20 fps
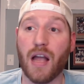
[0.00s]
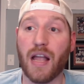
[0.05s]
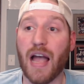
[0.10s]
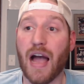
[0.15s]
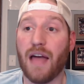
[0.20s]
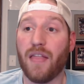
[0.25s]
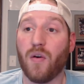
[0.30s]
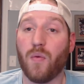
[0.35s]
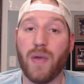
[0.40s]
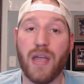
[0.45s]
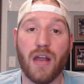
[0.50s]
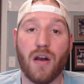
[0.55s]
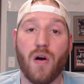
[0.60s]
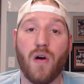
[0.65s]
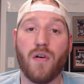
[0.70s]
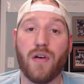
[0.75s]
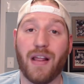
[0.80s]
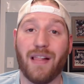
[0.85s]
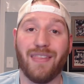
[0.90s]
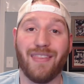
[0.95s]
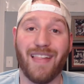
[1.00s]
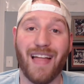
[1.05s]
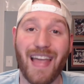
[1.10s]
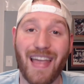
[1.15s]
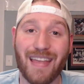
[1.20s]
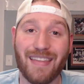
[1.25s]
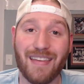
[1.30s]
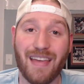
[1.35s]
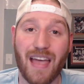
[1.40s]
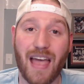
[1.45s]
a guy that we had already
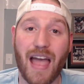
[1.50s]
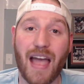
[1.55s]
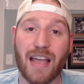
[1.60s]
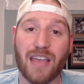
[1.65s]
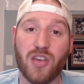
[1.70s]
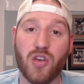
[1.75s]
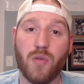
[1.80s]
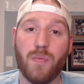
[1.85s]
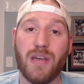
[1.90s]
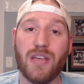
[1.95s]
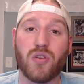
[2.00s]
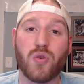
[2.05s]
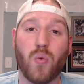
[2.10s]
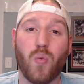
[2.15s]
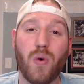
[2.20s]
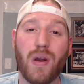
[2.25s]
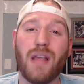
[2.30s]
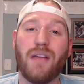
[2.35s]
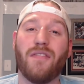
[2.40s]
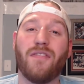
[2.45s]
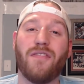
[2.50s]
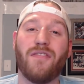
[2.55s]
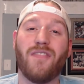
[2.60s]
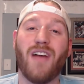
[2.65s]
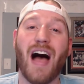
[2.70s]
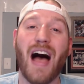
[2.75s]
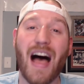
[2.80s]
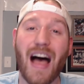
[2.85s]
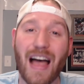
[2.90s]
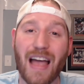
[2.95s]
liked at QB
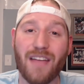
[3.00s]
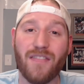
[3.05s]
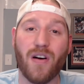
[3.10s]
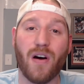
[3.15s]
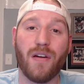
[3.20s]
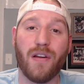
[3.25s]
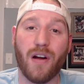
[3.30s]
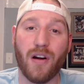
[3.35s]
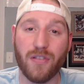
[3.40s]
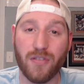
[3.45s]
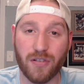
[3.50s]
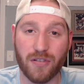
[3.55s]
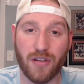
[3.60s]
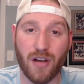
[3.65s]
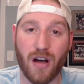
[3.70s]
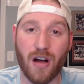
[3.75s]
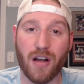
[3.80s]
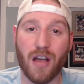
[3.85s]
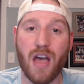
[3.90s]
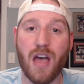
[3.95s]
25 on underdog,